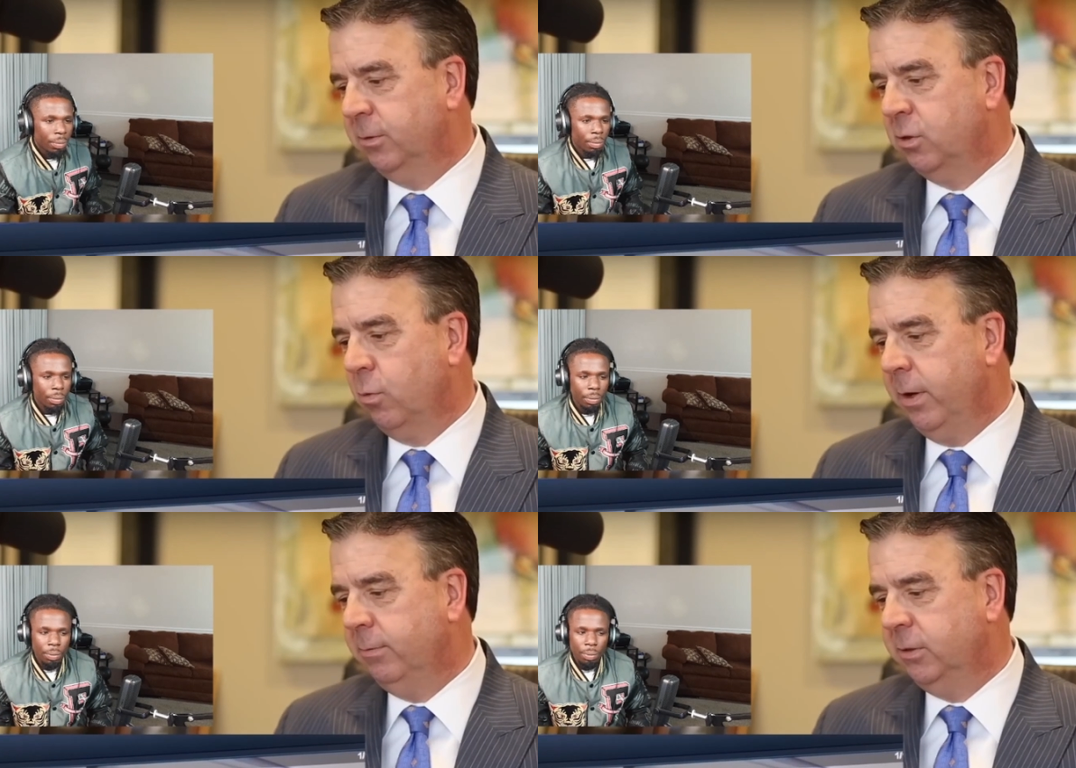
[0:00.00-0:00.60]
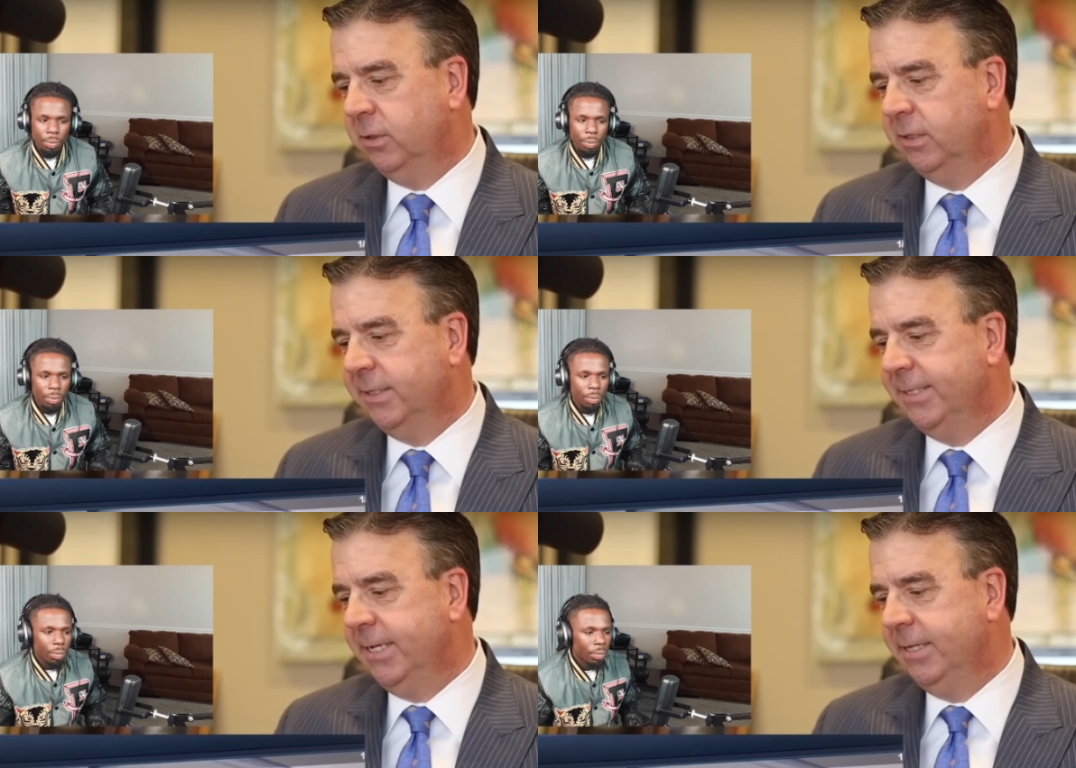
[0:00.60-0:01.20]
Speaker 1: Mr. Williams is
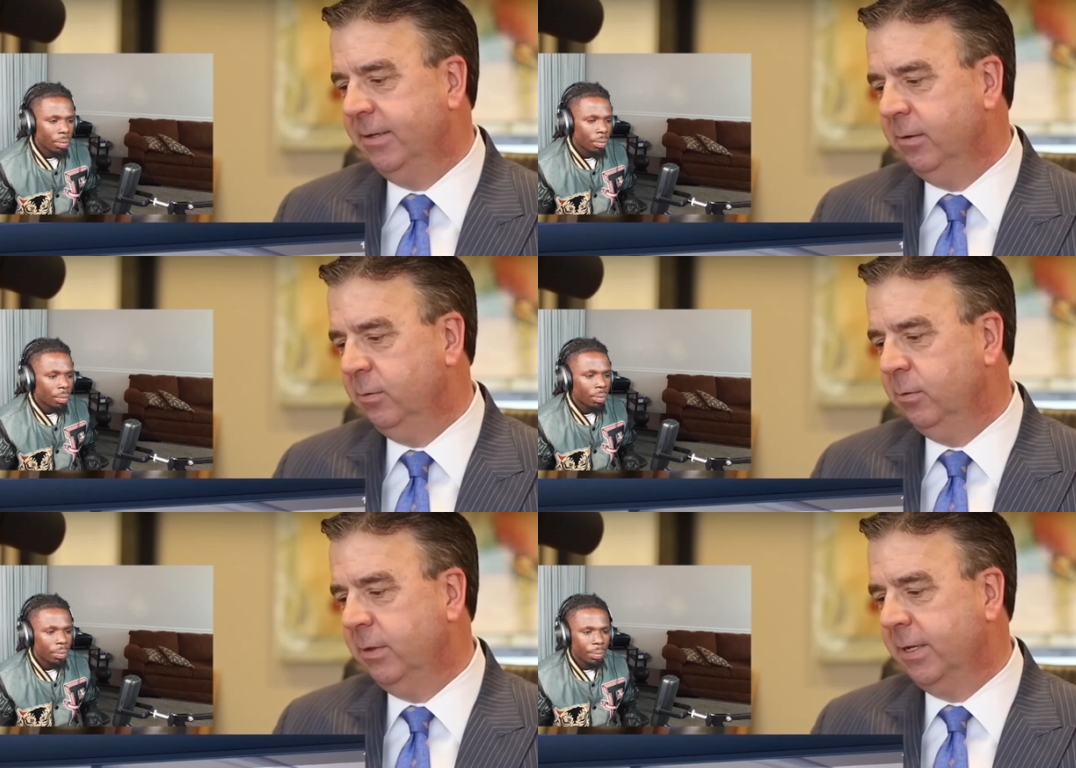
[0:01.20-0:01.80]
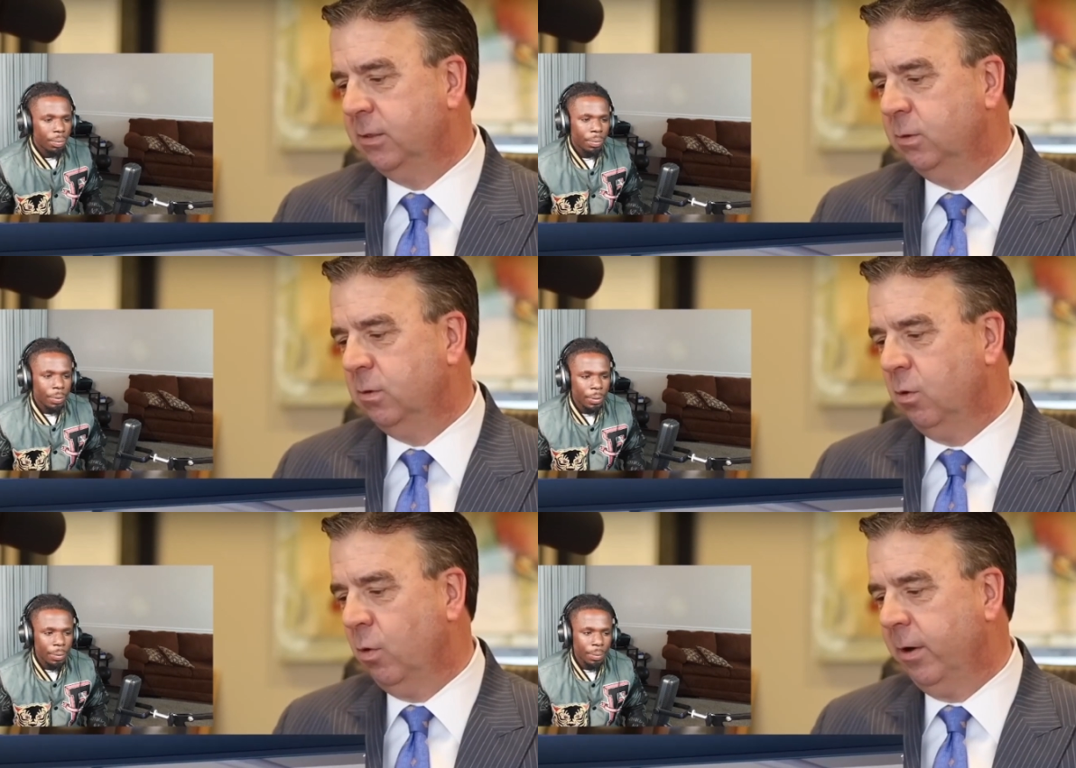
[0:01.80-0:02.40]
just sitting there next to
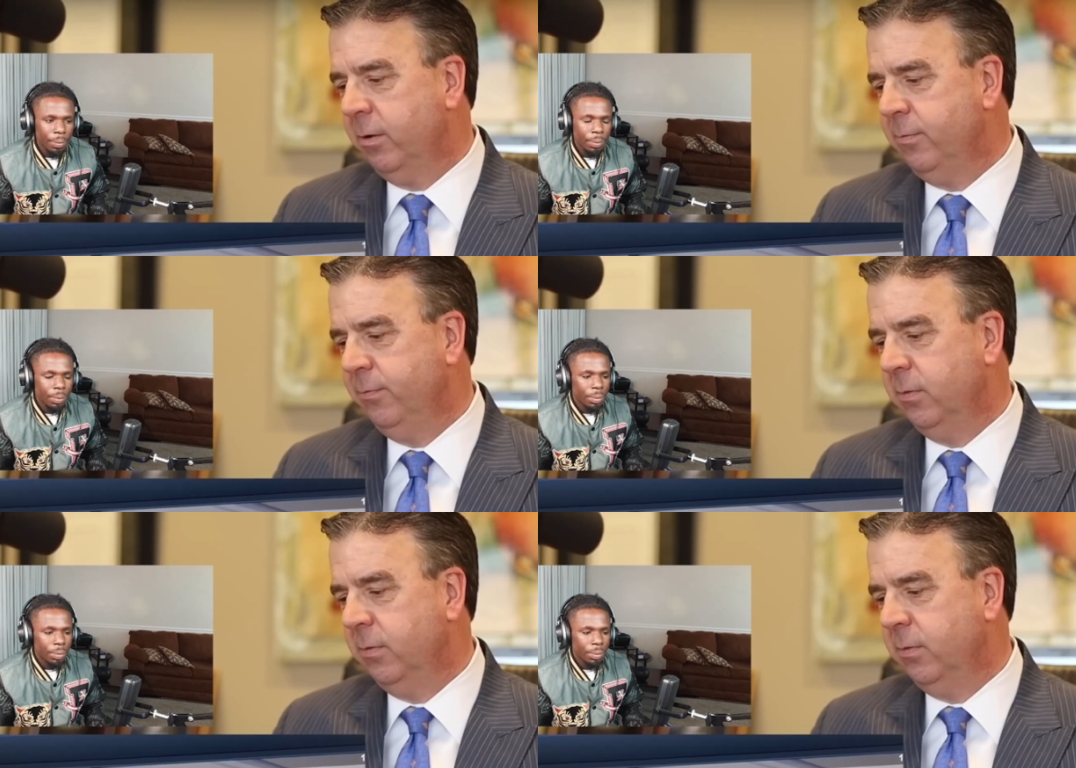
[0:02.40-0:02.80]
his lawyer.